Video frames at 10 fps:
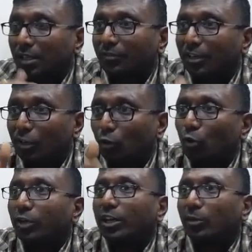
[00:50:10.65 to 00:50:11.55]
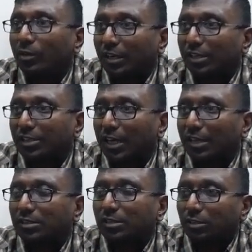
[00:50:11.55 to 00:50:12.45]
giving your own equity
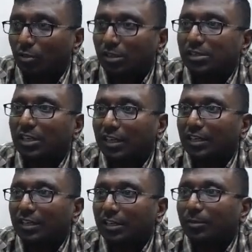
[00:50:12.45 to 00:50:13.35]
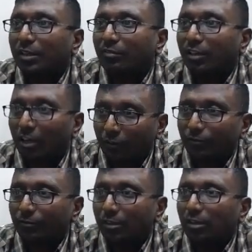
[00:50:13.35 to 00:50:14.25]
shares you are settling it by way of